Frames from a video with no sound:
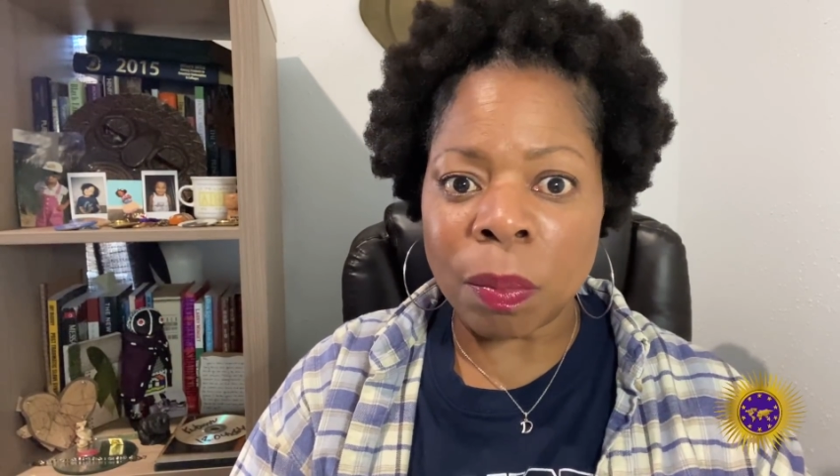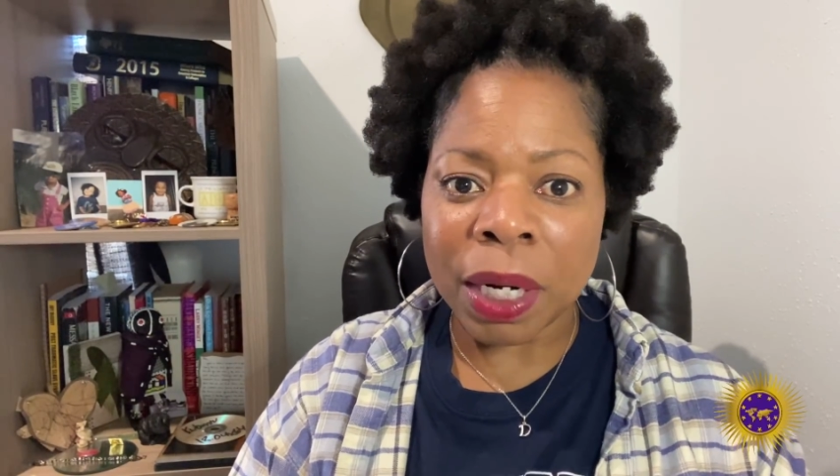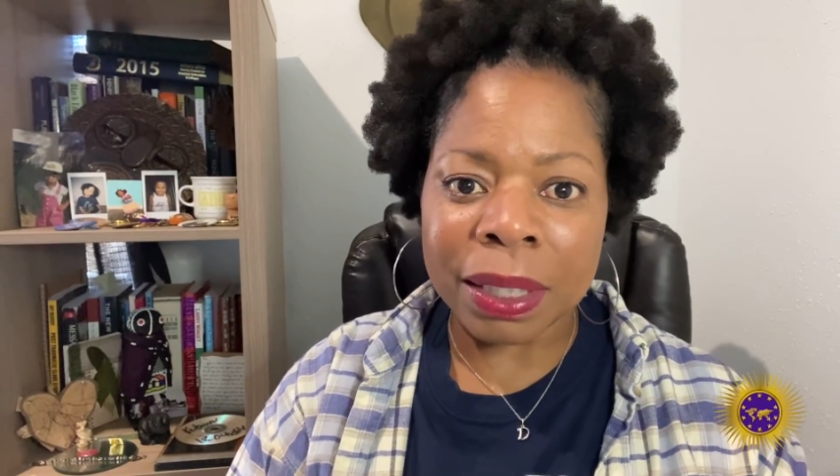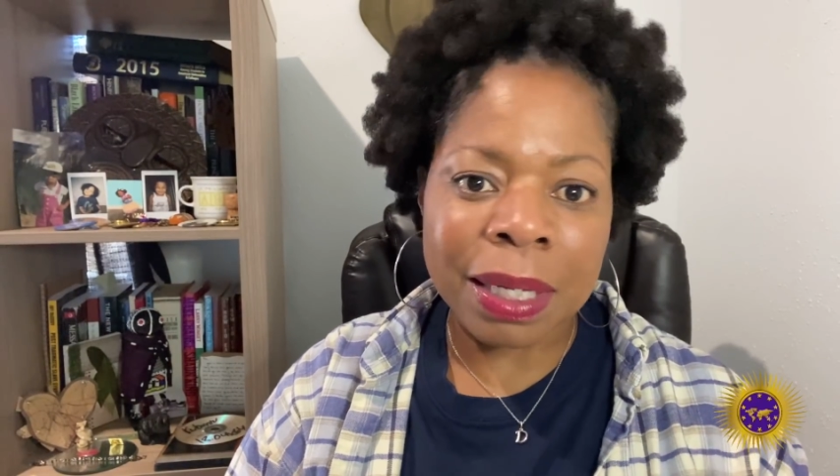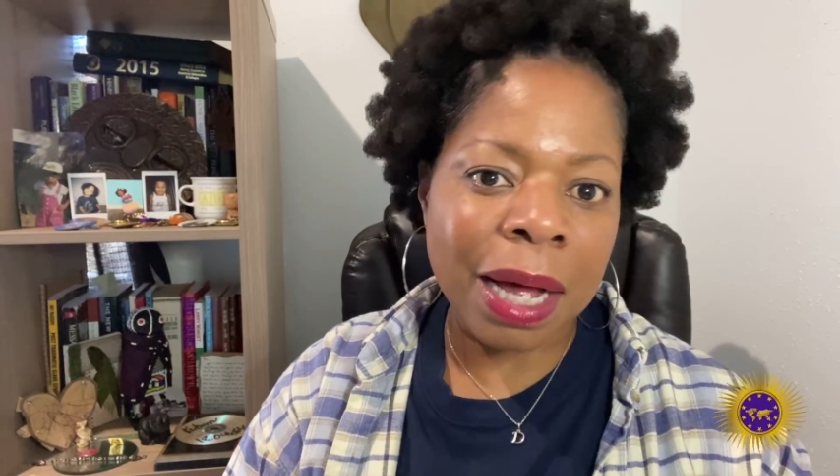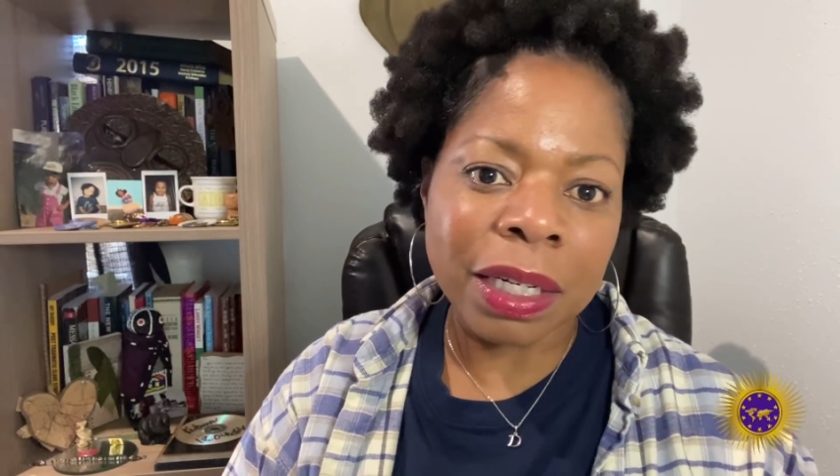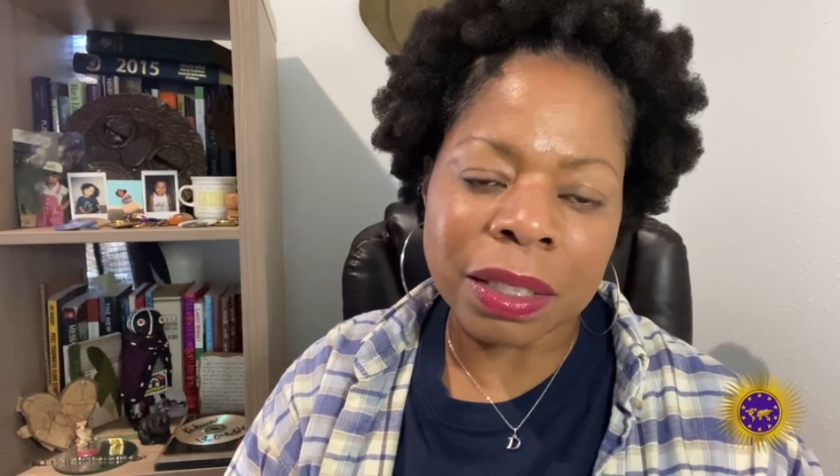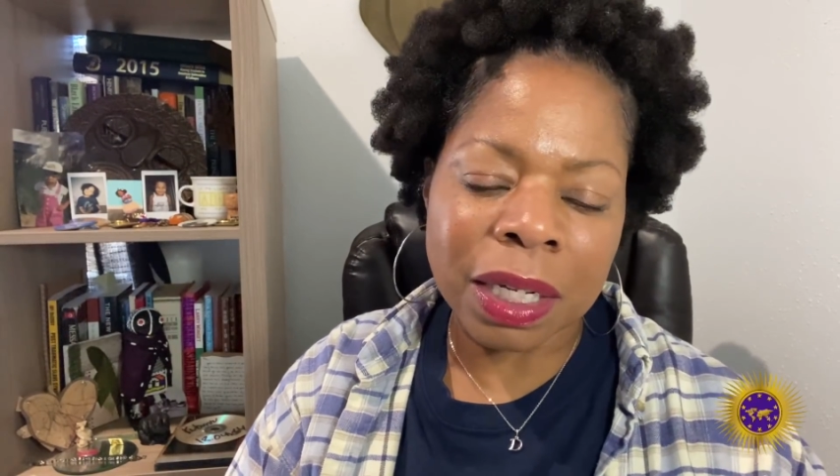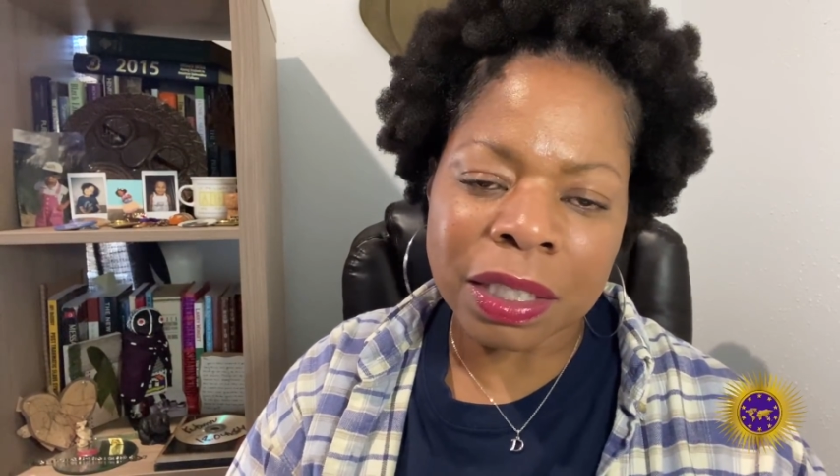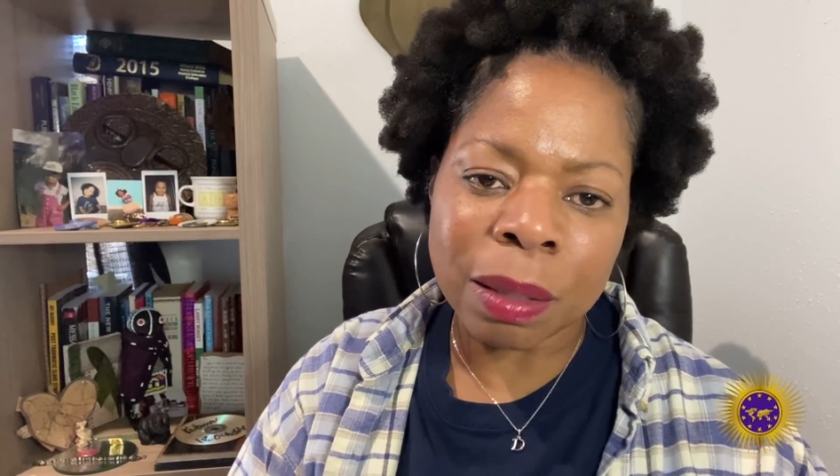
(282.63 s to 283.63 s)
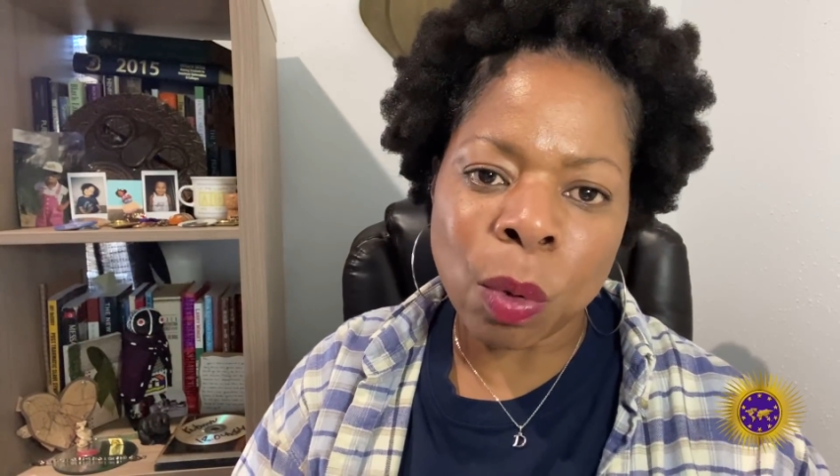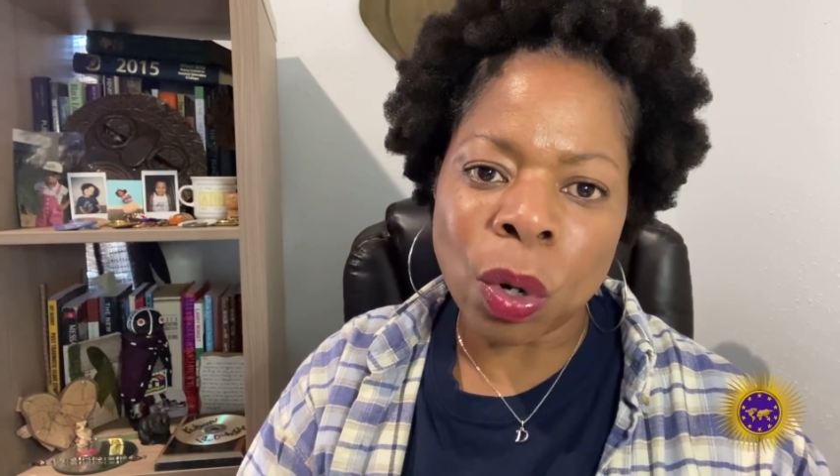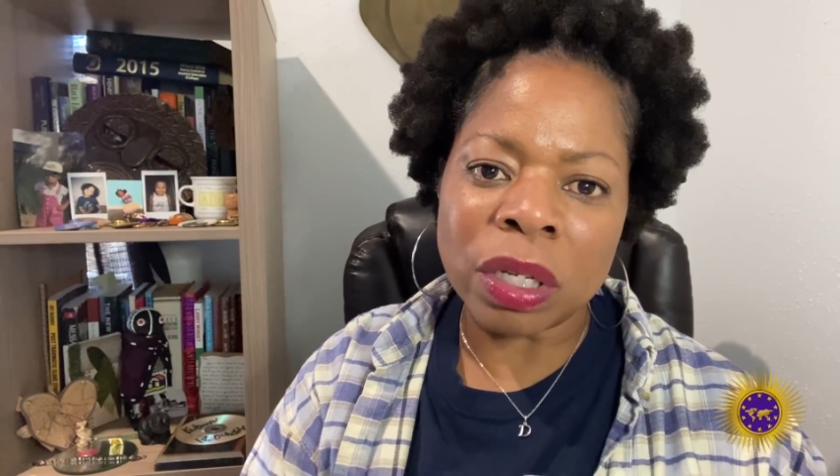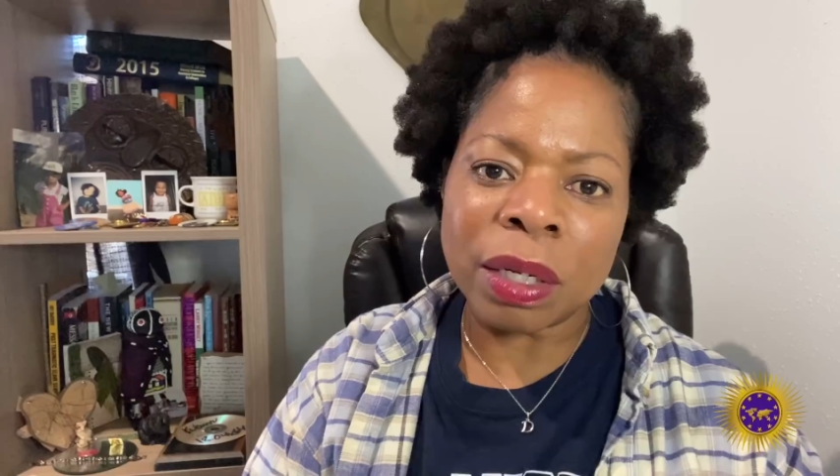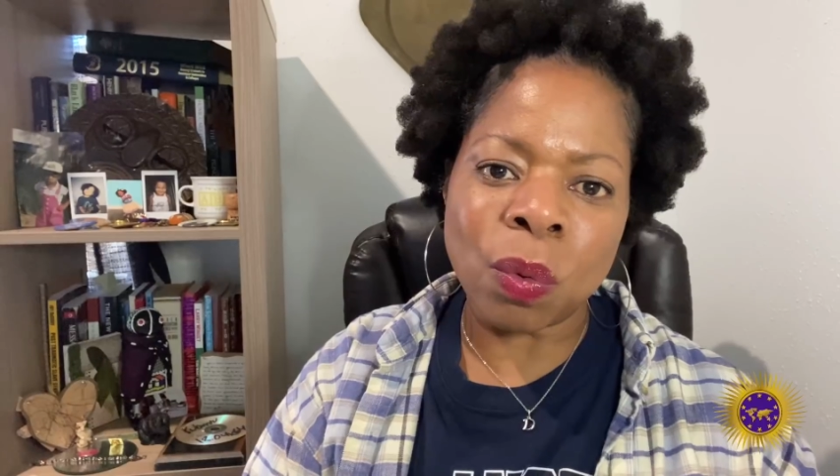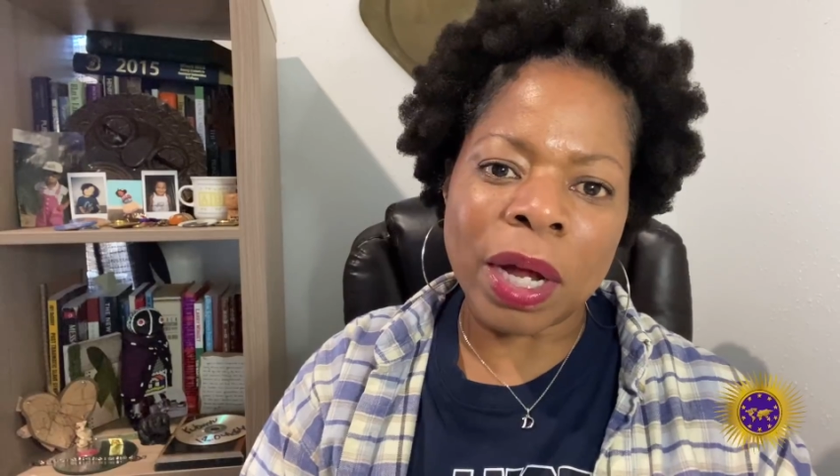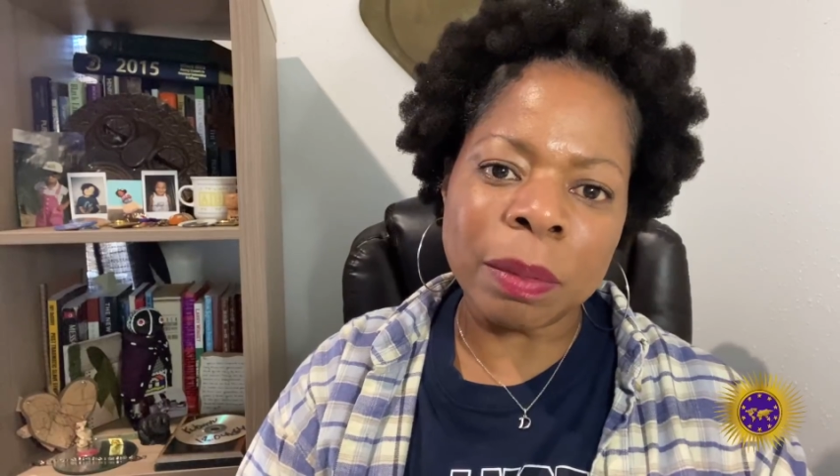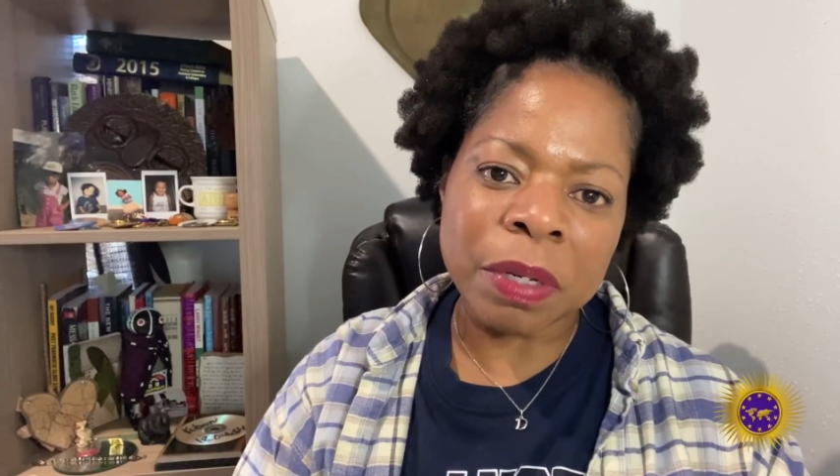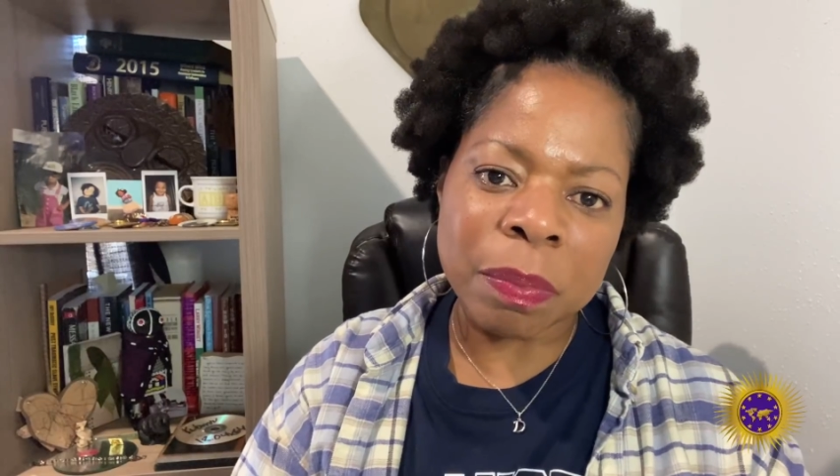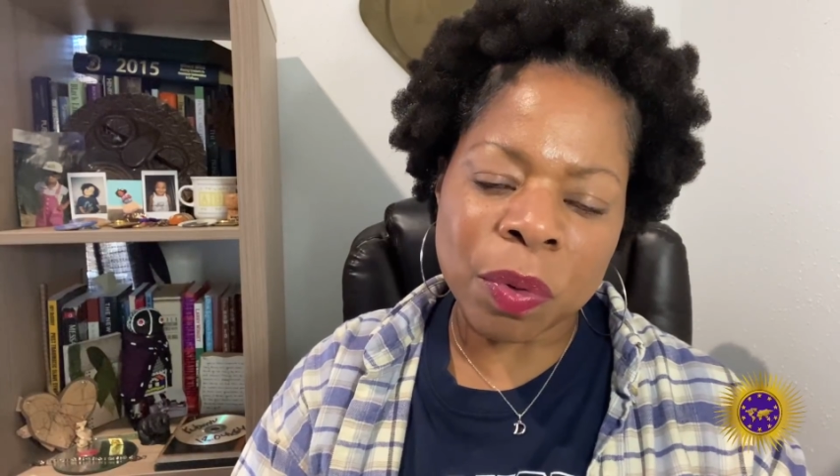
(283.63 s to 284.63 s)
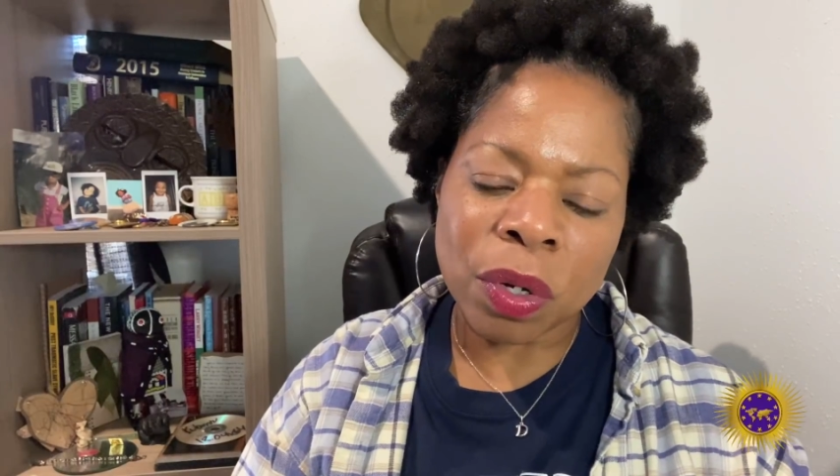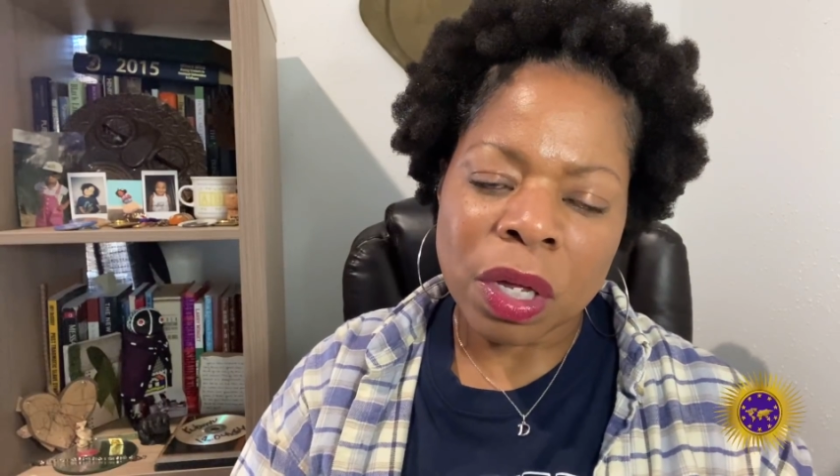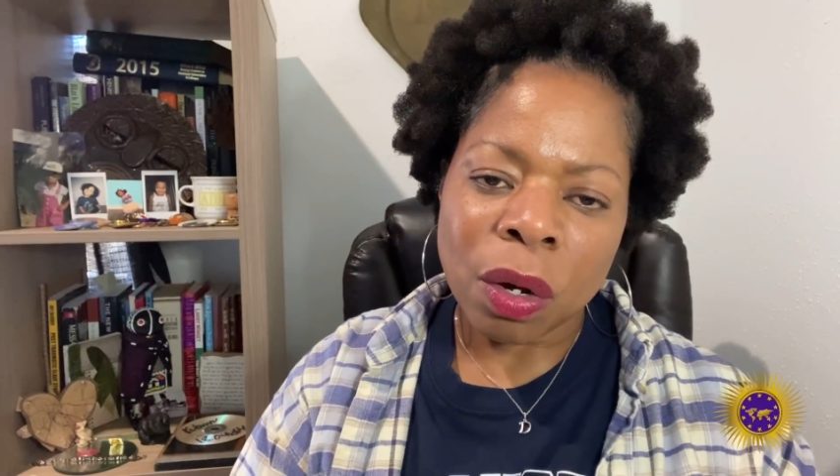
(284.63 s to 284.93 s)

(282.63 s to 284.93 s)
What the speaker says: but I doubt it, nothing more than white people